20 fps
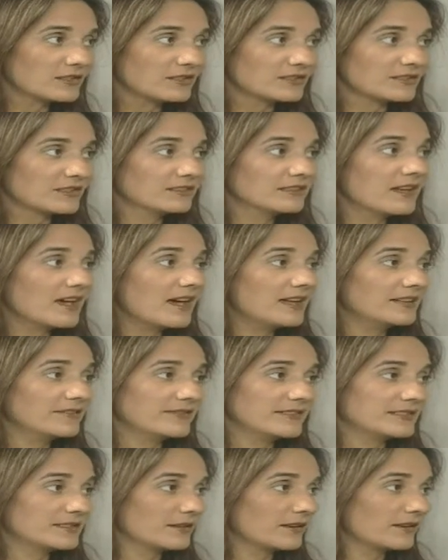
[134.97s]
there's a lot of
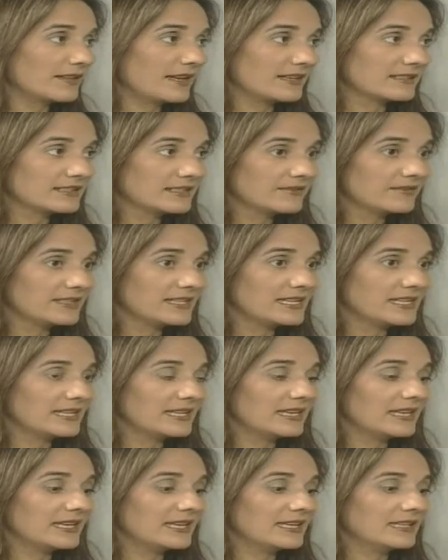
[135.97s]
physical
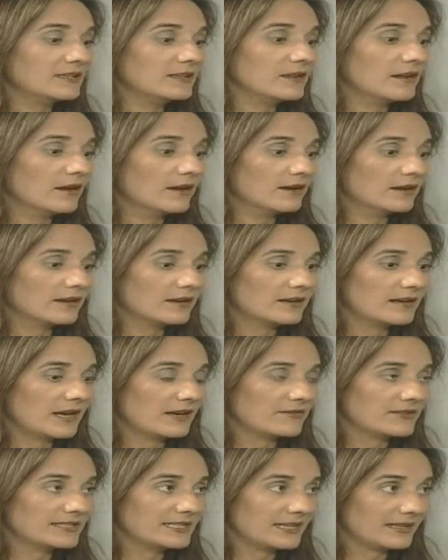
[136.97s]
activity in our
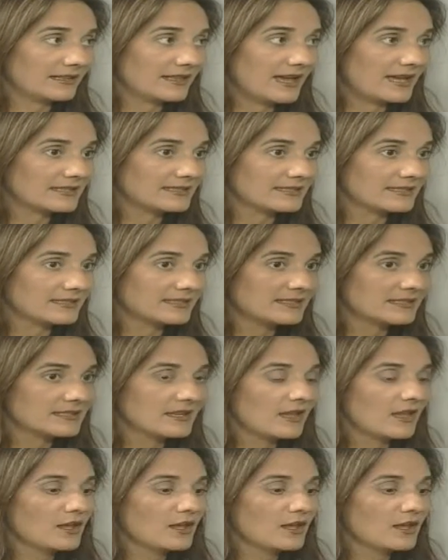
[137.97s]
everyday classes.